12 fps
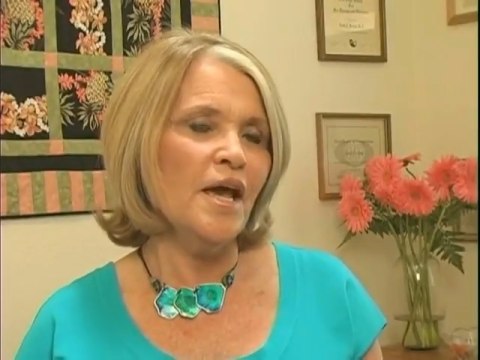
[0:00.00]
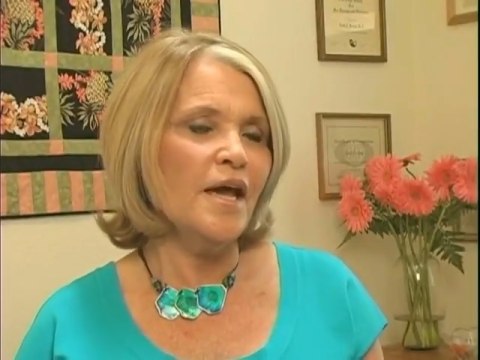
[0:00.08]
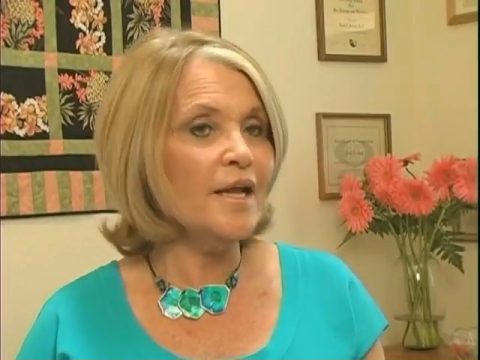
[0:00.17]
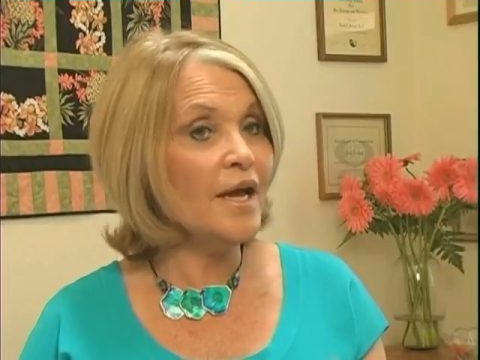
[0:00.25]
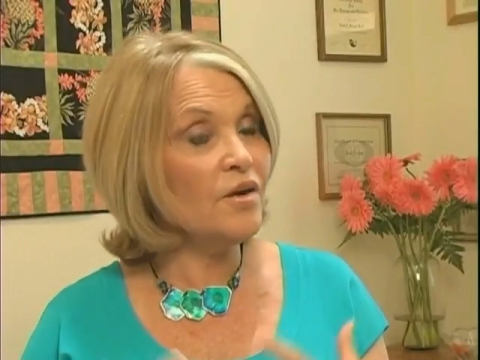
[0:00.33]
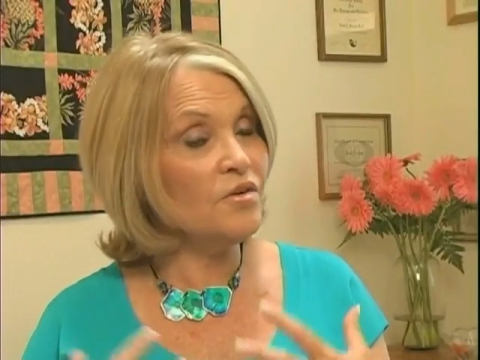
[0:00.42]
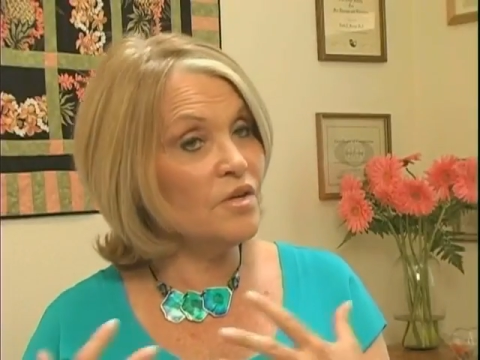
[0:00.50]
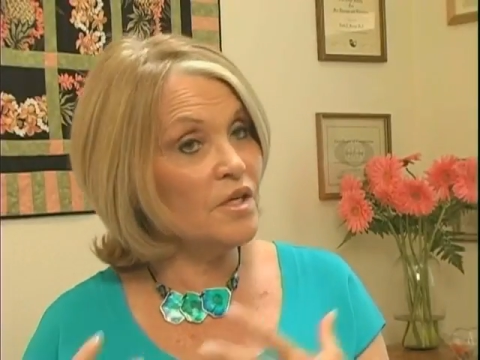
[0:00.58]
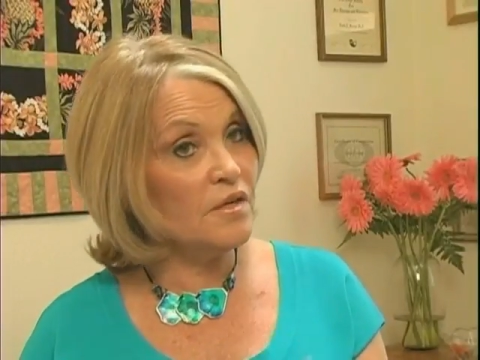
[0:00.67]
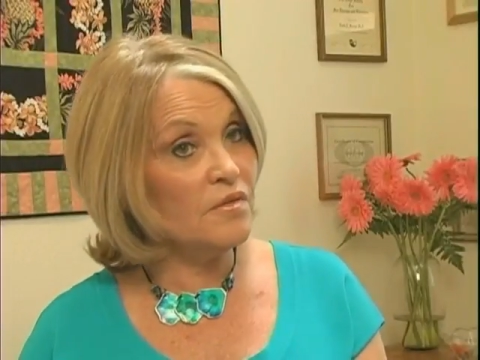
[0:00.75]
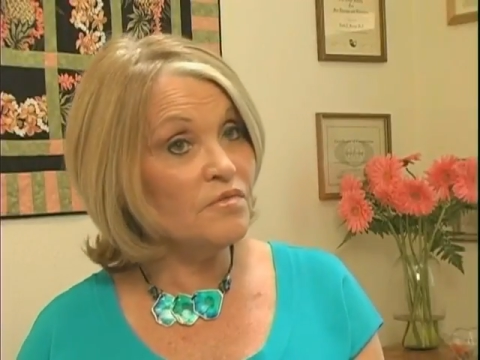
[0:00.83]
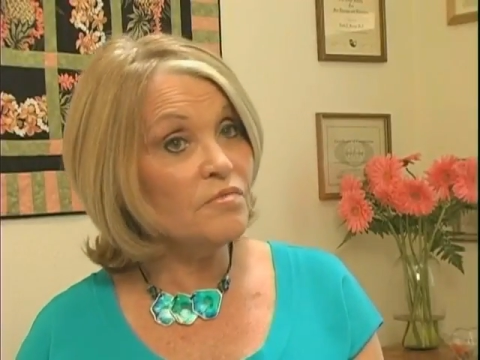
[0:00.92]
and how to
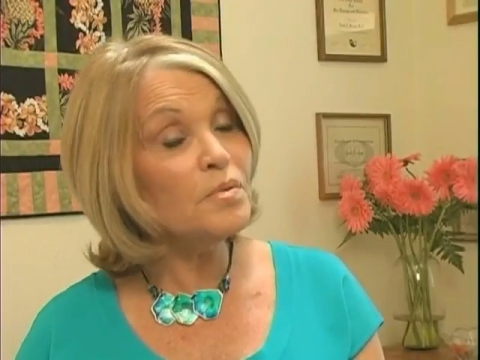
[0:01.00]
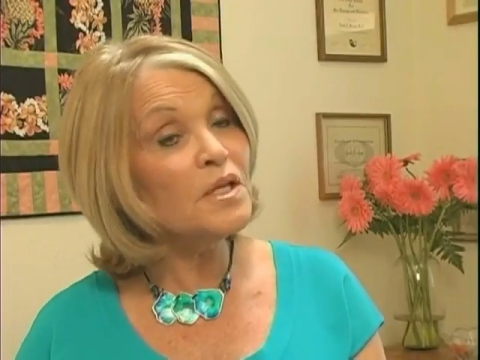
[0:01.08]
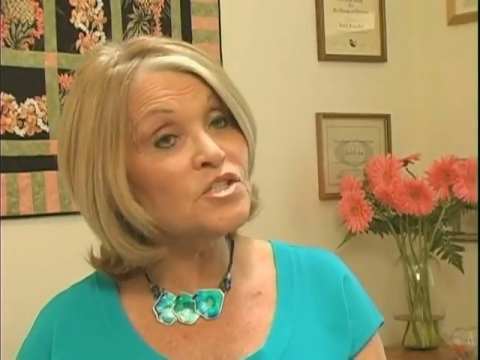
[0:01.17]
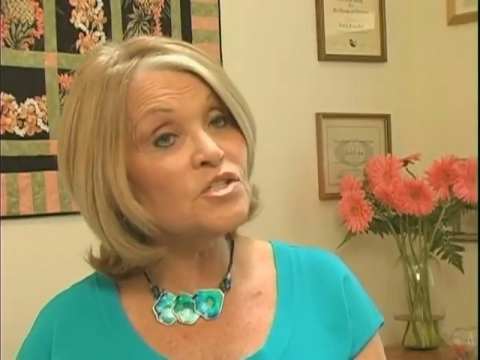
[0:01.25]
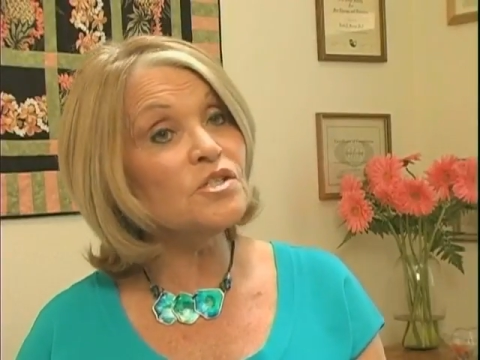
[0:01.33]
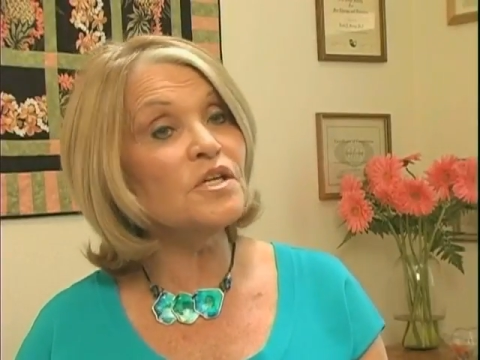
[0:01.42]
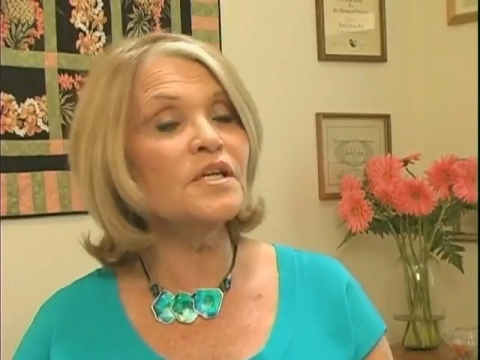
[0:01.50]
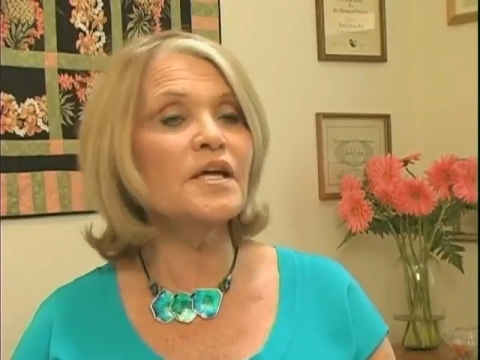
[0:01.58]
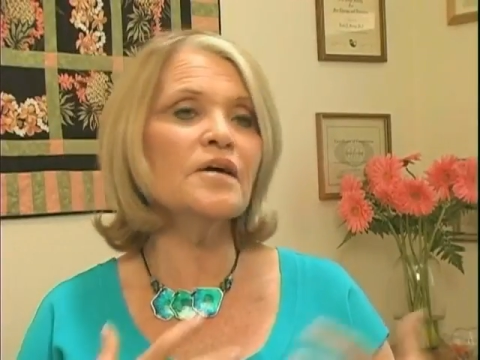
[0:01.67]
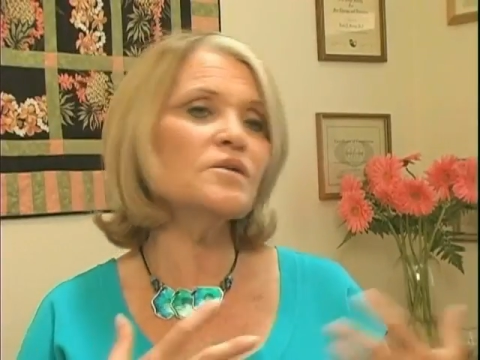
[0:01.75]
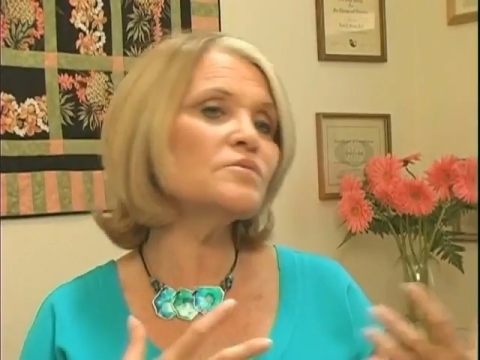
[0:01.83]
give pleasure and how to